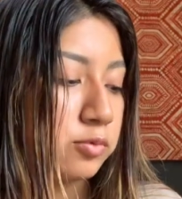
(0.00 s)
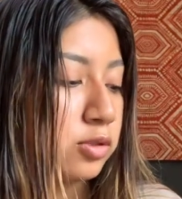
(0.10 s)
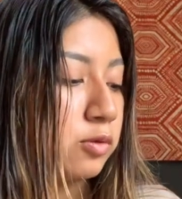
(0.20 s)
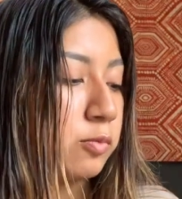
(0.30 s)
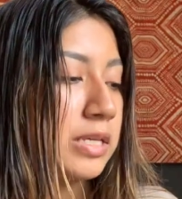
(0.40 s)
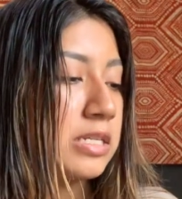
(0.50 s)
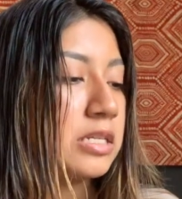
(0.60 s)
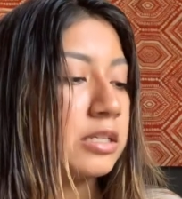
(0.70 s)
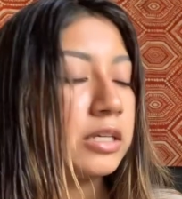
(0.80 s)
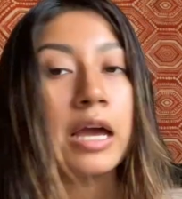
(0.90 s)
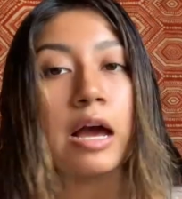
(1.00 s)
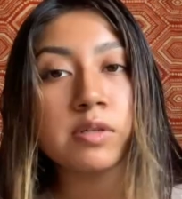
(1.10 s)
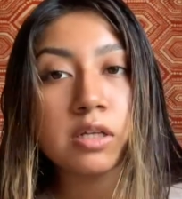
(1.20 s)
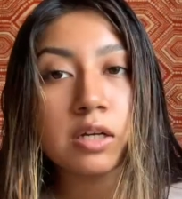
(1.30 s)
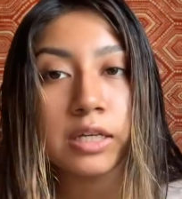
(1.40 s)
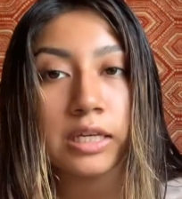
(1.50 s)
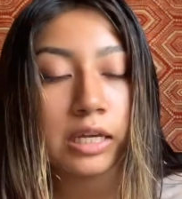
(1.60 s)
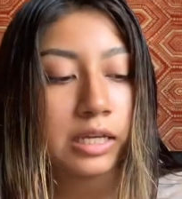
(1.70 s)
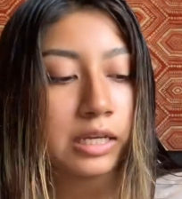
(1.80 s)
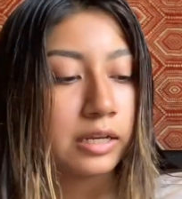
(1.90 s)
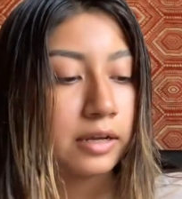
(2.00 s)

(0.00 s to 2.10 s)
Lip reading: So basically, I was gonna get it